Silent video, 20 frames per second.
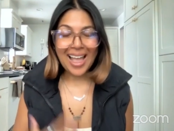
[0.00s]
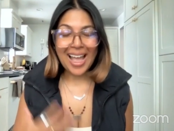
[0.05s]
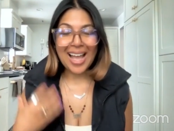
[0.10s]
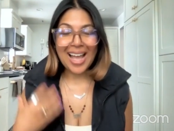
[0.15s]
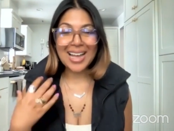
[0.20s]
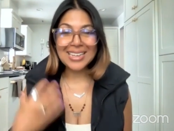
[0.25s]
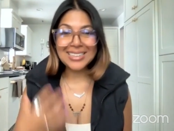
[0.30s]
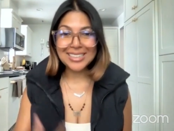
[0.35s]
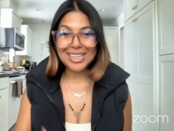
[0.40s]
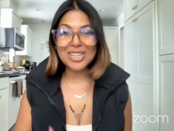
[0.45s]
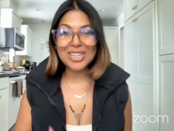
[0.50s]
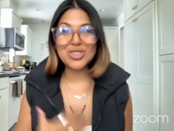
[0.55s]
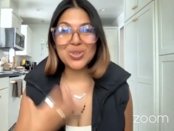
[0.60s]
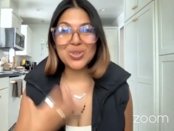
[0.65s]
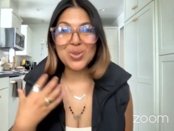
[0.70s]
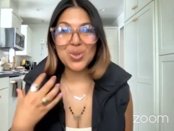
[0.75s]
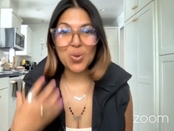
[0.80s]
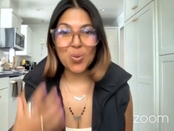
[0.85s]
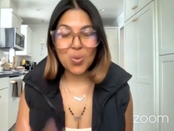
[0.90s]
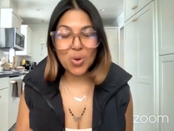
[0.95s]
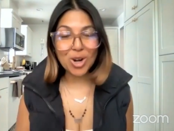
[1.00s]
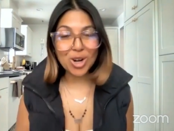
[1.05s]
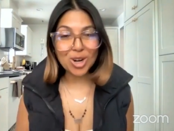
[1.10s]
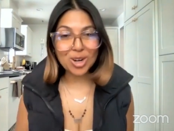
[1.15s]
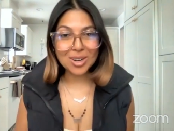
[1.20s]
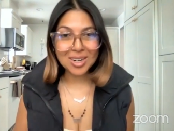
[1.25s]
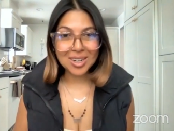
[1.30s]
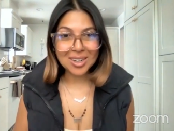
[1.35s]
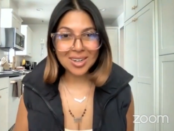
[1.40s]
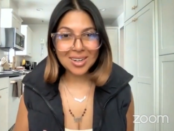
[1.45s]
as I do the
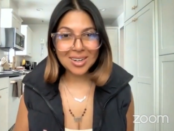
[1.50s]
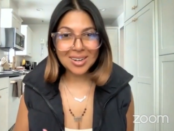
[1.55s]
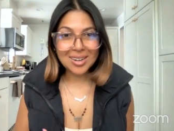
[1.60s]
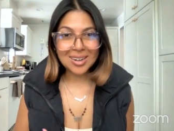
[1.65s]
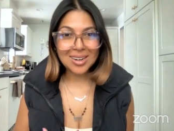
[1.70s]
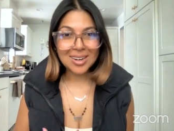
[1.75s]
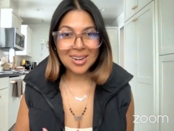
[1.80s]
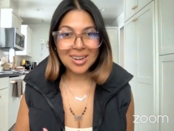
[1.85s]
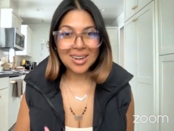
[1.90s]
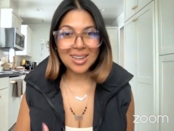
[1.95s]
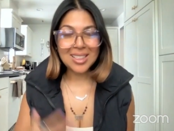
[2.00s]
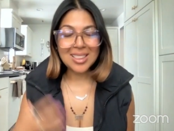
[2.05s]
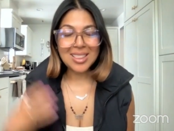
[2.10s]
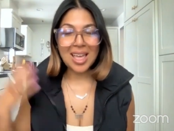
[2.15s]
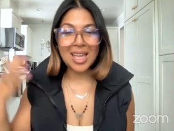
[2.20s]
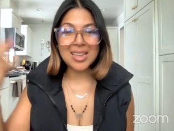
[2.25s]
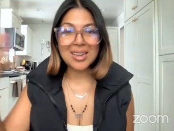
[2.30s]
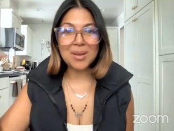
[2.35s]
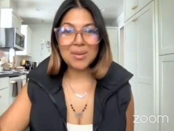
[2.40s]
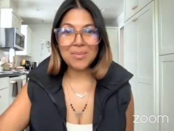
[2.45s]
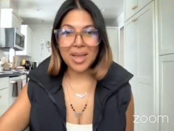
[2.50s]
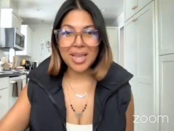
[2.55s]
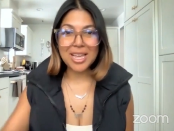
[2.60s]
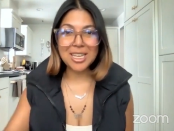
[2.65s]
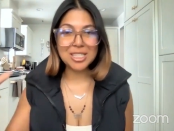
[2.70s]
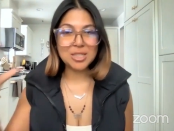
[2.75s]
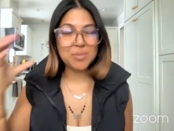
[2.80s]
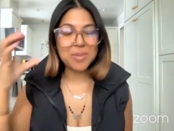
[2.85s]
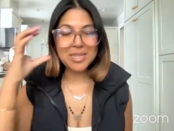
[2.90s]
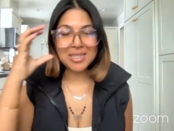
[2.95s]
work, then my
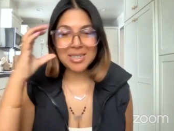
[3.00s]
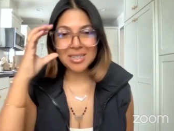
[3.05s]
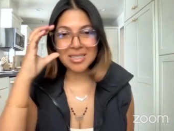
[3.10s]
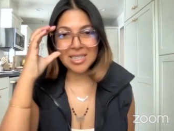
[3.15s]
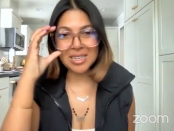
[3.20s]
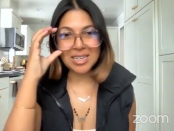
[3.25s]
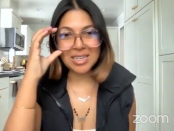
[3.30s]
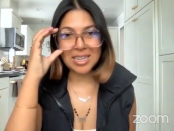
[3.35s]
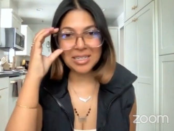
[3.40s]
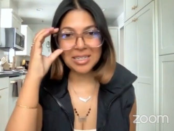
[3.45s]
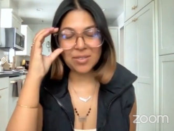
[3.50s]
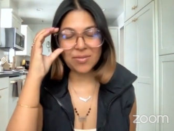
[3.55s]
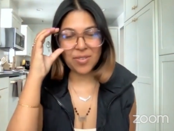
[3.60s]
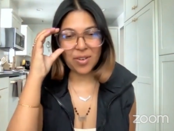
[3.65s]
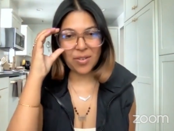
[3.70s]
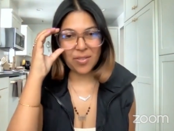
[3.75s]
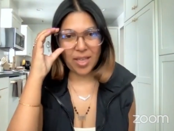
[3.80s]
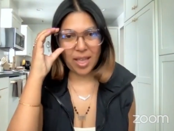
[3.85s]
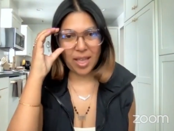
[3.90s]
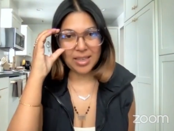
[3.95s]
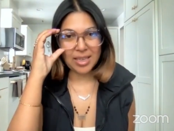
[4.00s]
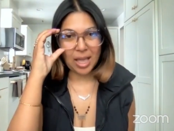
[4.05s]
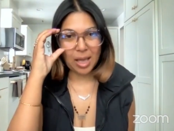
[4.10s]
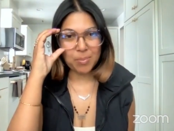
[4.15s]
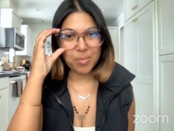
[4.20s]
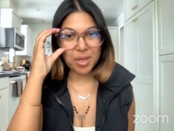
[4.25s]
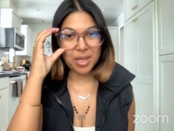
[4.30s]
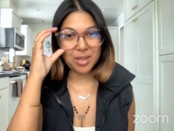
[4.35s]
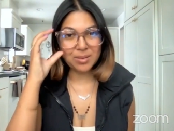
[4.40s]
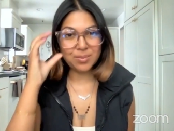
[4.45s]
husband doesn't need to fill that
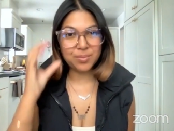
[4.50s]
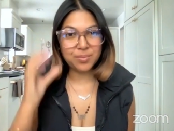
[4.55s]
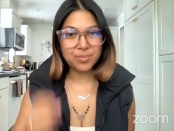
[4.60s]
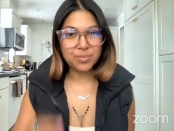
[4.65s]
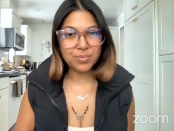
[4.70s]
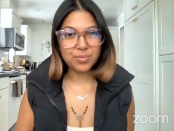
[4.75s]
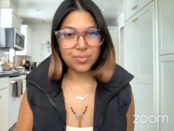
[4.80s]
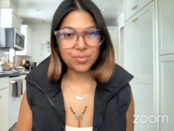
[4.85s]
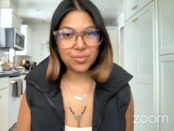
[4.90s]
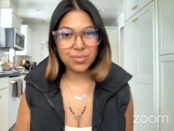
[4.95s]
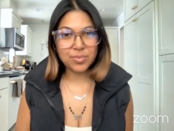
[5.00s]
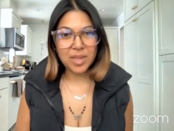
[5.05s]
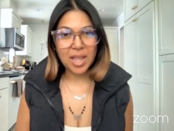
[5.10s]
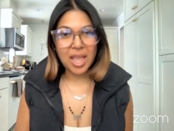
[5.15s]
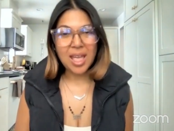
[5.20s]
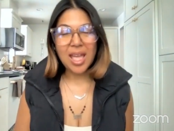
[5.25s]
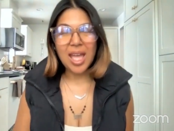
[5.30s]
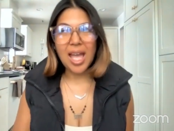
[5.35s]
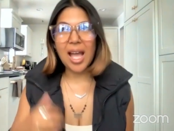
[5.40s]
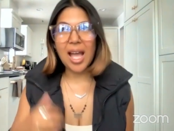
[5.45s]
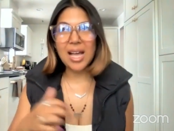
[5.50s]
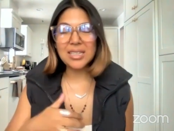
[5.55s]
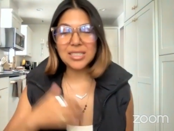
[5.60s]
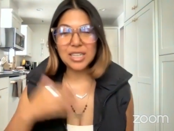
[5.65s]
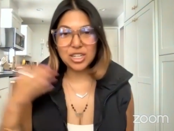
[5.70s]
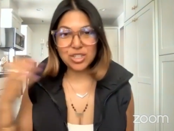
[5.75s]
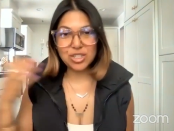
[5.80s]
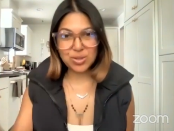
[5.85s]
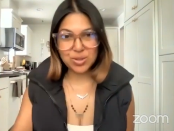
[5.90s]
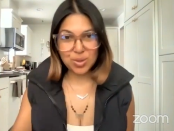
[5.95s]
gap in. As
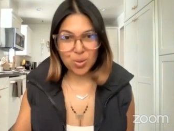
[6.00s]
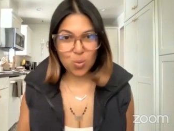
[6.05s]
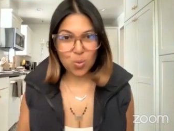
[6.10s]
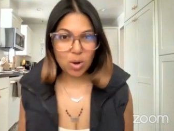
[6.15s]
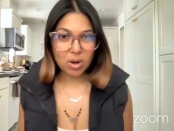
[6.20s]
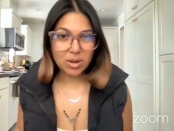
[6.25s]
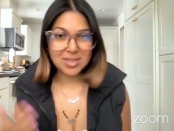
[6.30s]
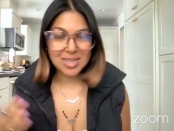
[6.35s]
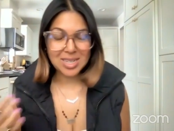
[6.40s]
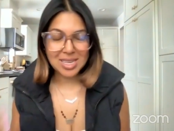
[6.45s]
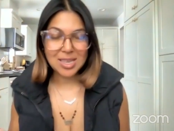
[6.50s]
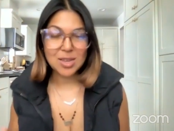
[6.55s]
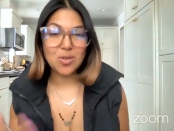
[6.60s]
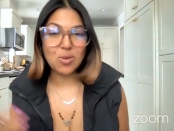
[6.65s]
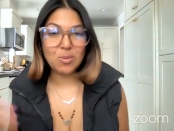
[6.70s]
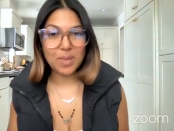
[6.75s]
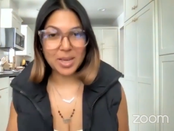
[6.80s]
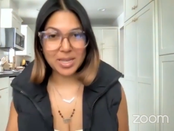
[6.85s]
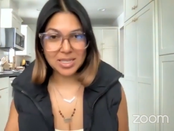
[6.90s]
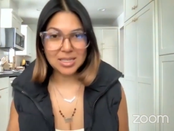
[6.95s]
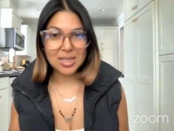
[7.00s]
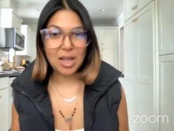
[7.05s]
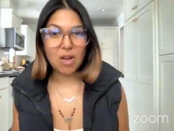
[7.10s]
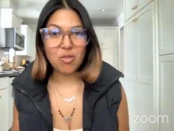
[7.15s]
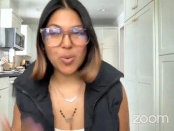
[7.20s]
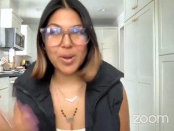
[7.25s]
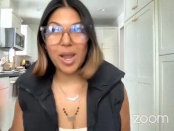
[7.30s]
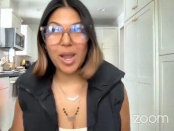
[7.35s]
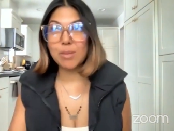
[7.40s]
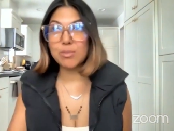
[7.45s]
I do the work to heal
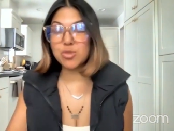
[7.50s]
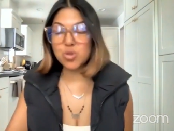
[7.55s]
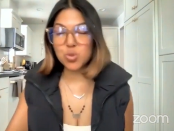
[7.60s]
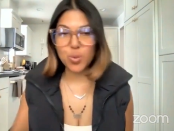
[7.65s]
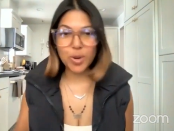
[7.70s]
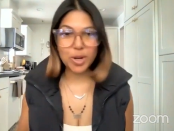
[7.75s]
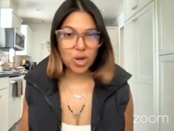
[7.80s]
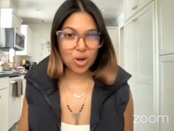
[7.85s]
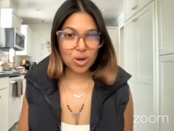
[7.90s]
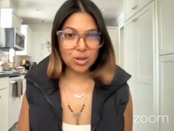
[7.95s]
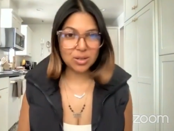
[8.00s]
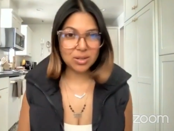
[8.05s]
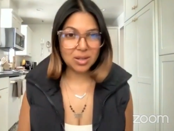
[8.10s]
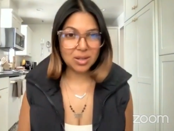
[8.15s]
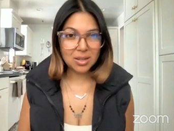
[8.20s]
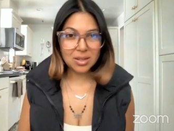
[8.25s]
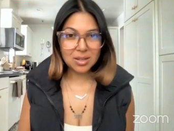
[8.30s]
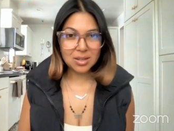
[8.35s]
myself when I'm triggered,